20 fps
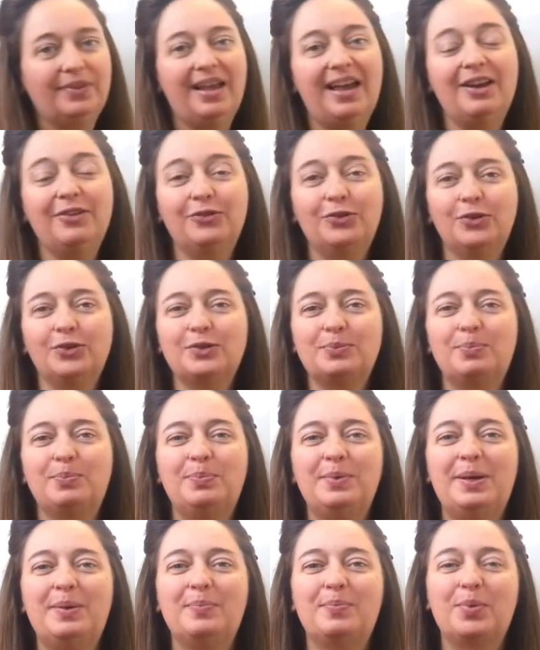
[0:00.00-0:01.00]
And of course,
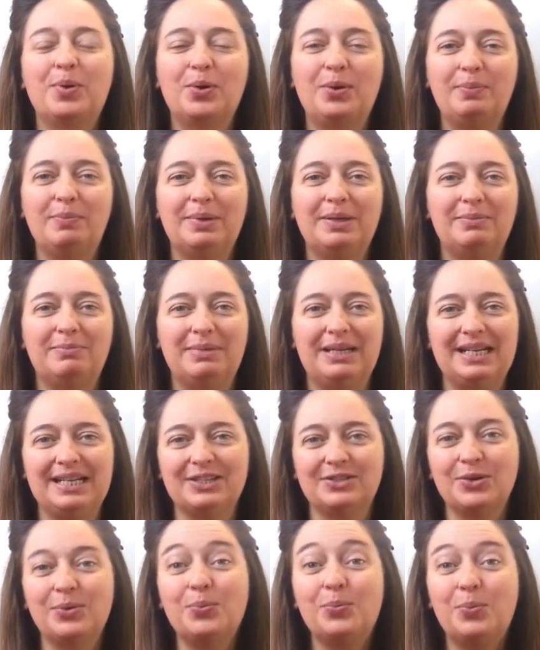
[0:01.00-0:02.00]
employment
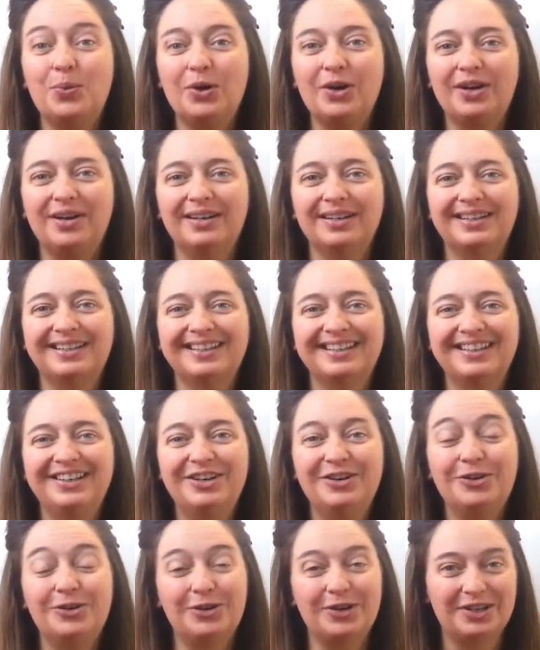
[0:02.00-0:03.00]
means work
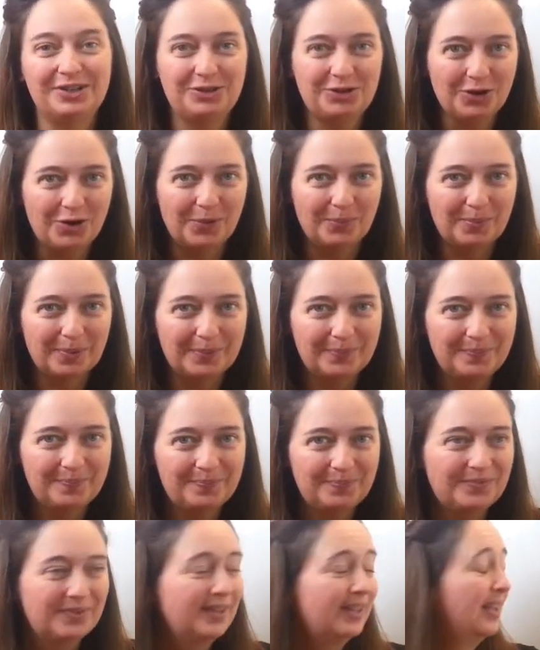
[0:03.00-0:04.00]
or a job.
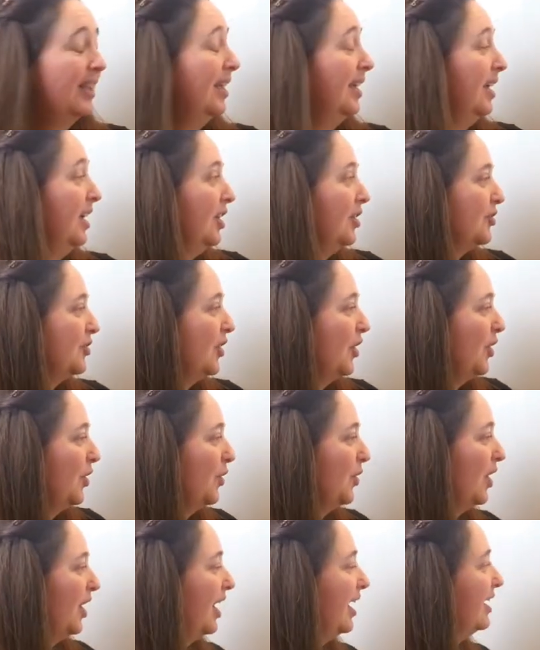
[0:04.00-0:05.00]

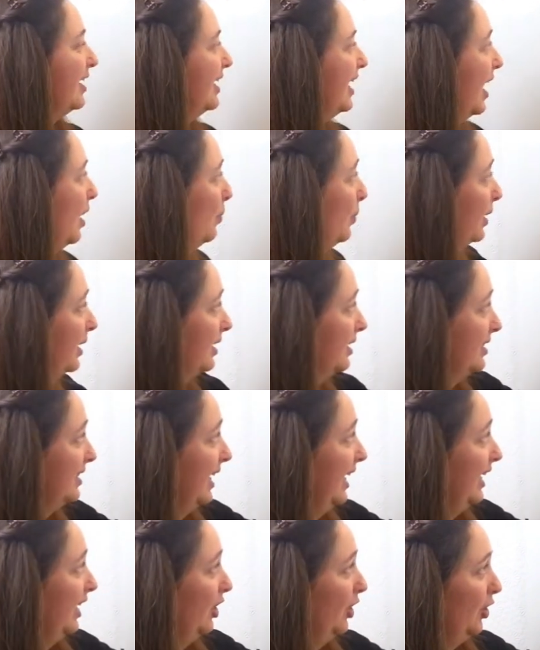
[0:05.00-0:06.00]
So now we can
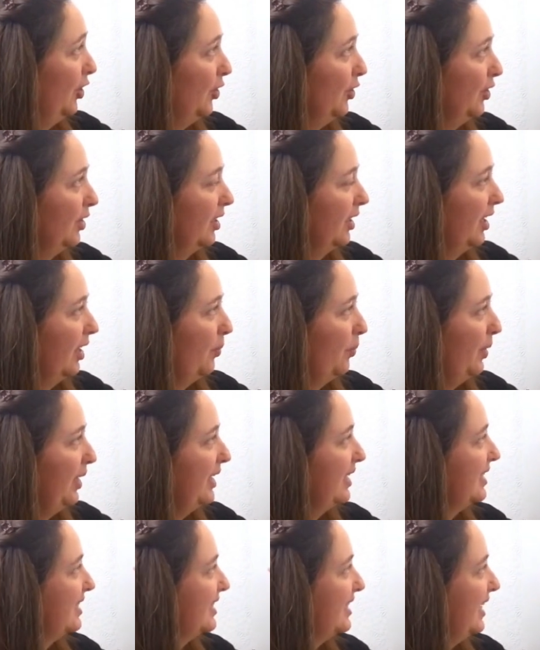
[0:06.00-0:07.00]
take a look and we
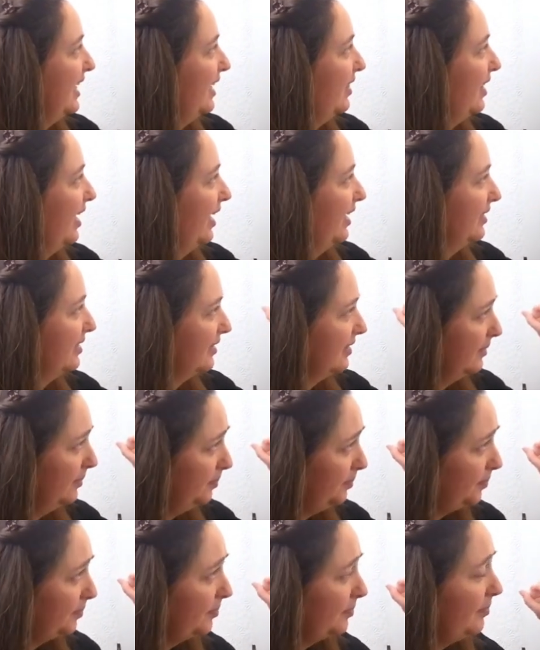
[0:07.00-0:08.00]
can see that
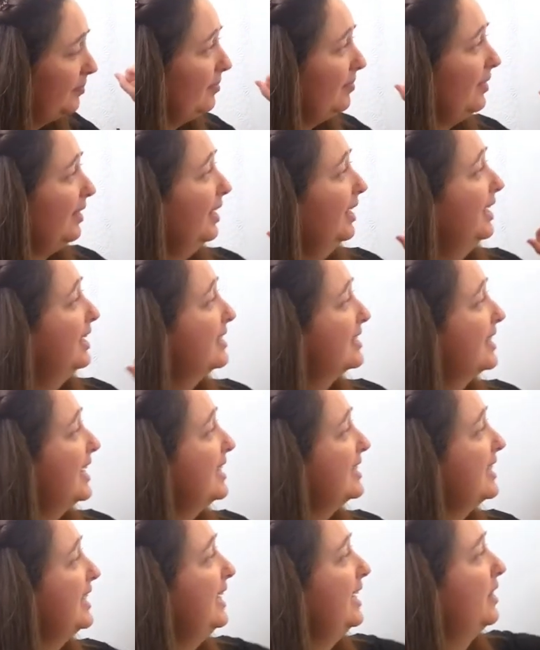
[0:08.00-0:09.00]
it
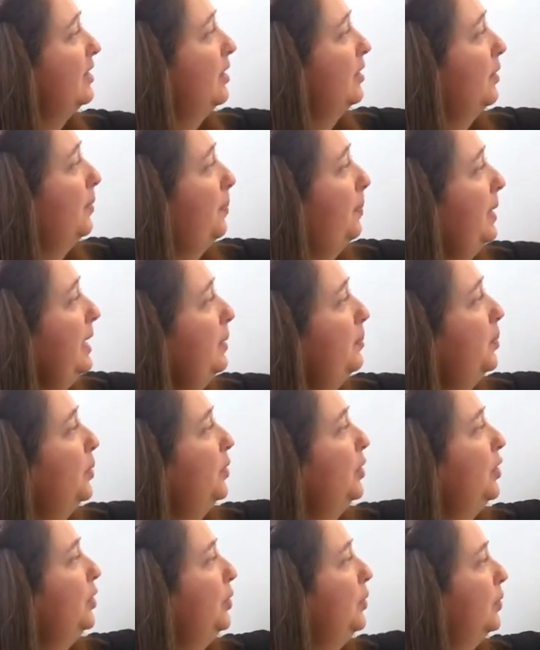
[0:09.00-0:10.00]
says here that the
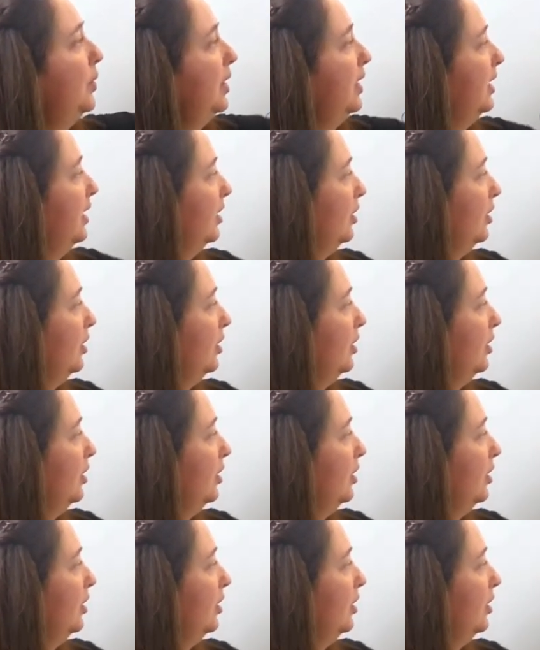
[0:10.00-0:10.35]
people who